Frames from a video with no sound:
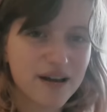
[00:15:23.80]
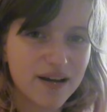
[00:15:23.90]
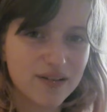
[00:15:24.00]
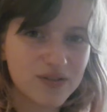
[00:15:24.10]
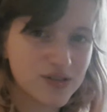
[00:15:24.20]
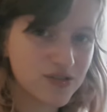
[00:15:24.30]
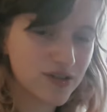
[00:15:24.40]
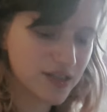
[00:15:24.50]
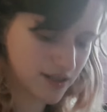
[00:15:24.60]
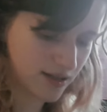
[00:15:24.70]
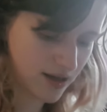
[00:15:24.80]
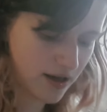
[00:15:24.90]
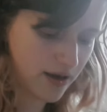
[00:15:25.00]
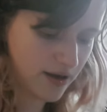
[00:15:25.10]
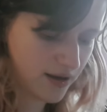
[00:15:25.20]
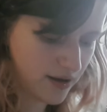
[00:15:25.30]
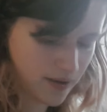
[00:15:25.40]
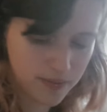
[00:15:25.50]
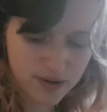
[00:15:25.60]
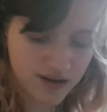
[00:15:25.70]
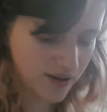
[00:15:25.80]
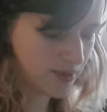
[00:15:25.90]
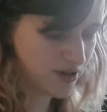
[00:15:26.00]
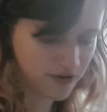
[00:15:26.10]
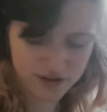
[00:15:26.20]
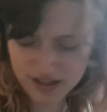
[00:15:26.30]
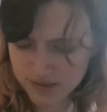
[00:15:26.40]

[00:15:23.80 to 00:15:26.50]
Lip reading: kind of lost interest. But let me know if it gets